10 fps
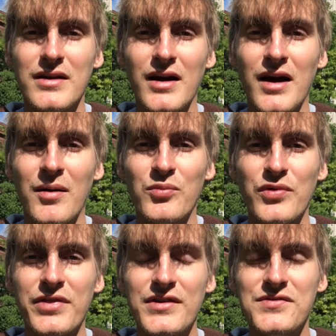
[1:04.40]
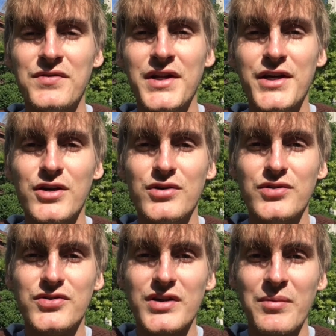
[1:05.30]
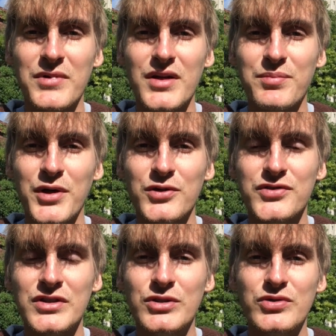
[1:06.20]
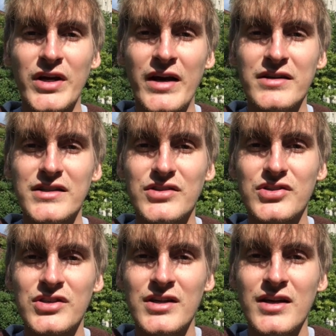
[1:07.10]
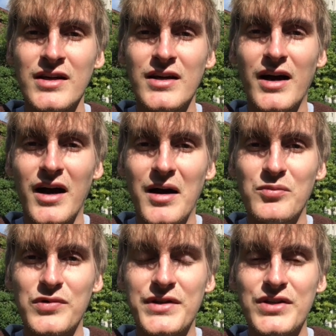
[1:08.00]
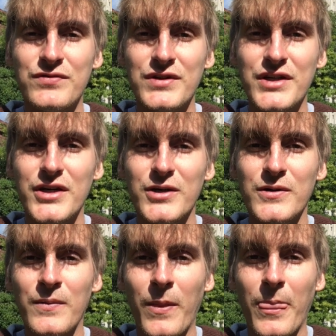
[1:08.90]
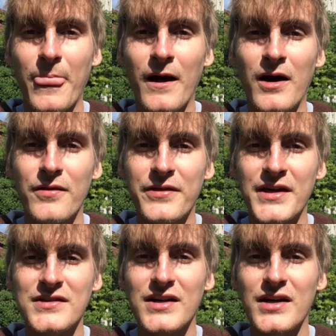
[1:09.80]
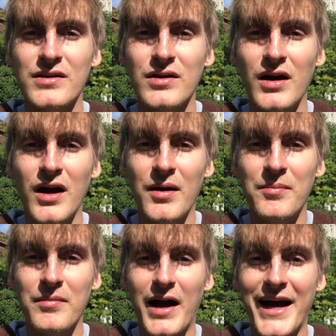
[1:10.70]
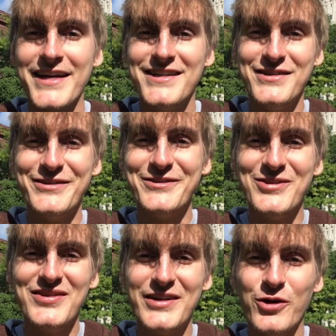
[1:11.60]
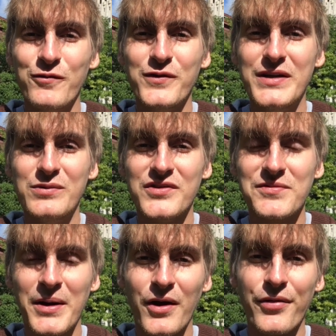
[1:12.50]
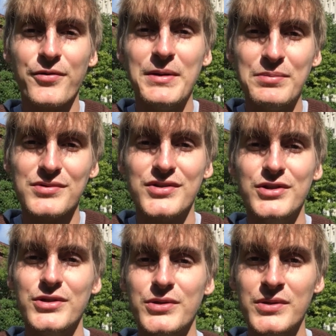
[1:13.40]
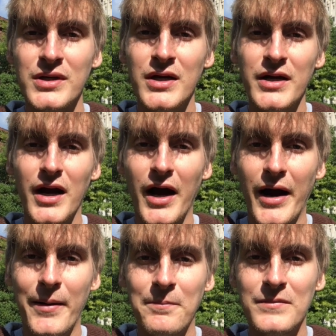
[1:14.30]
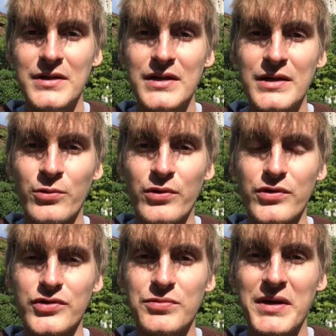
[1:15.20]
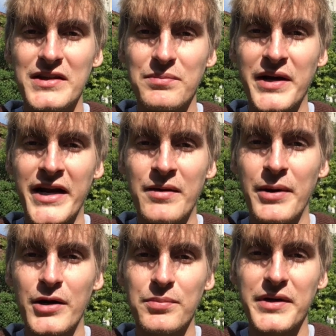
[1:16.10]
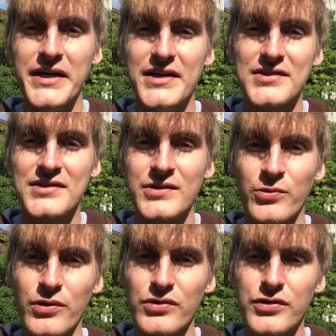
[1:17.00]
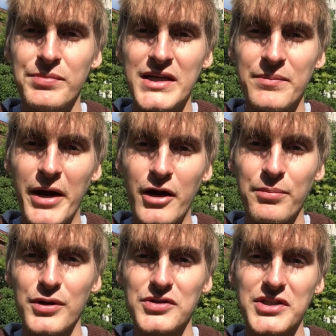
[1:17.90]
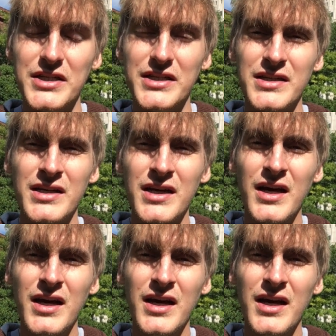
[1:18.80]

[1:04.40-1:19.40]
um, with these videos, I'm gonna post a new challenge um, with each video on things that um, I can do and hopefully will inspire other people to do um, in order to make the planet a better place, in order to be a better person,